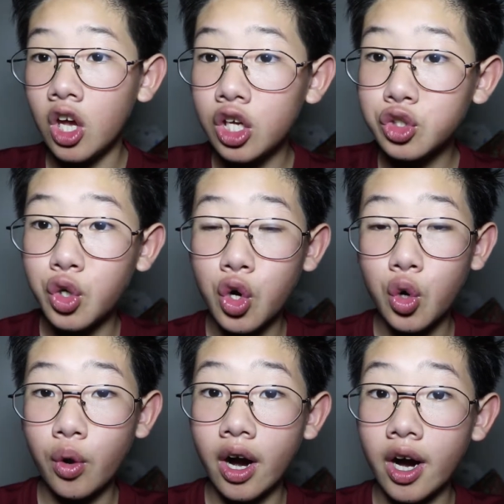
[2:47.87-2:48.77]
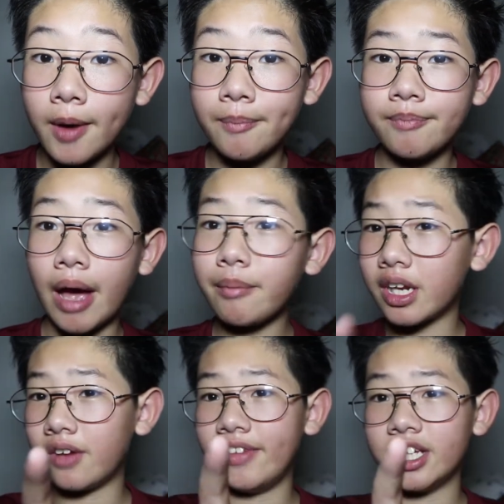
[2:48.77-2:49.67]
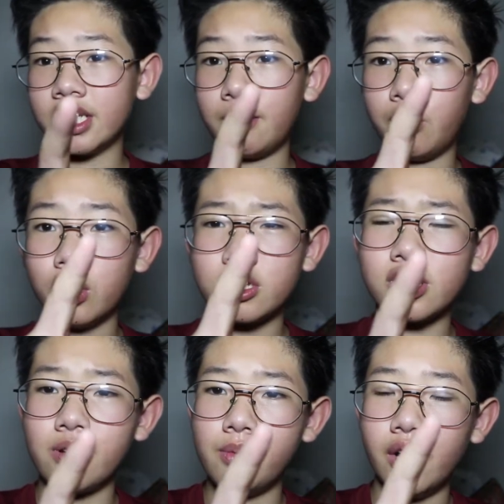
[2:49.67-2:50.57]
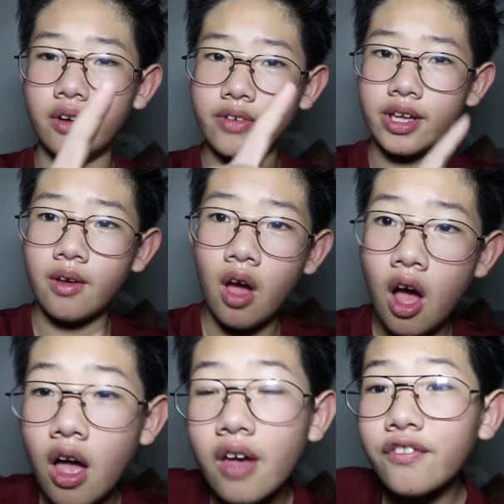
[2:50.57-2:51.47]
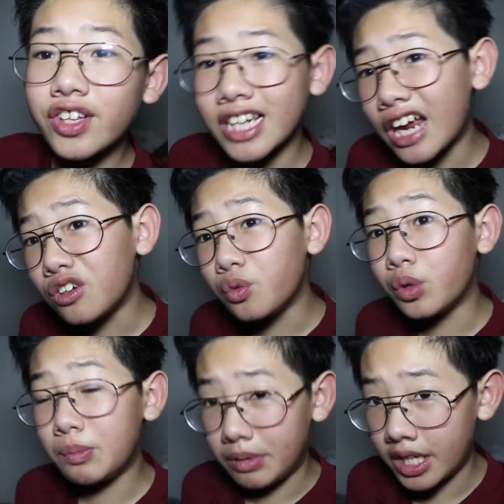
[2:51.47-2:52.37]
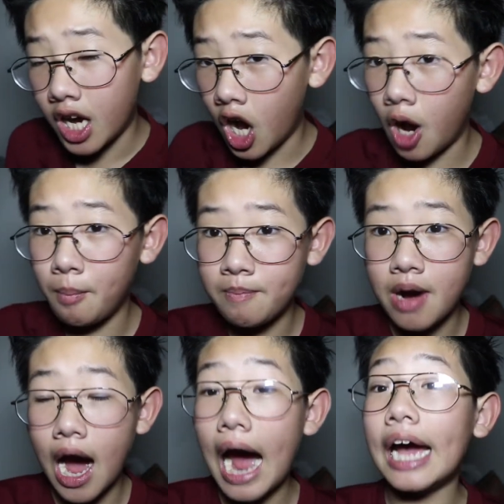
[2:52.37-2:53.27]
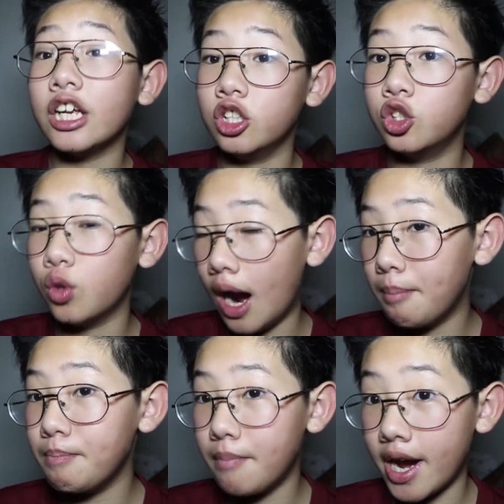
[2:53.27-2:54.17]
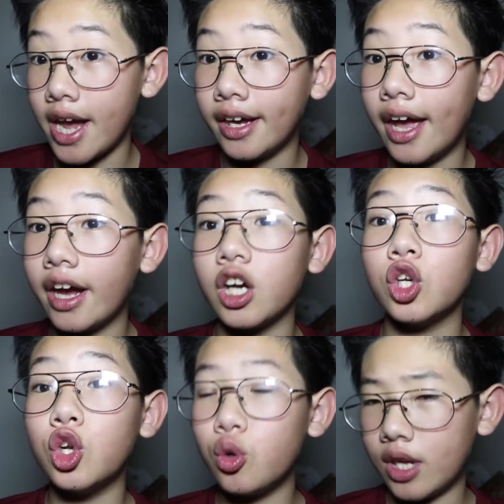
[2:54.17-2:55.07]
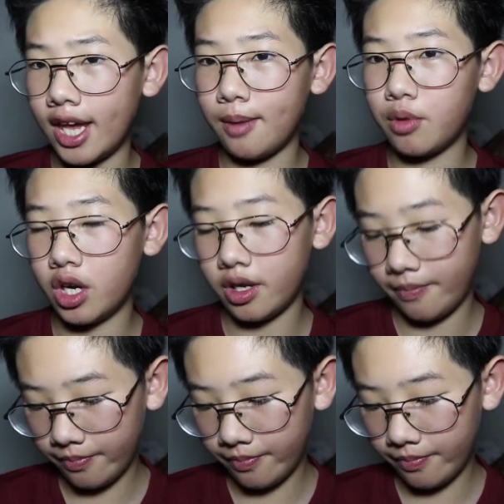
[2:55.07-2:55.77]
So, I'm gonna give an example. This is gonna be part of it. If the title would be, I drop my new camera.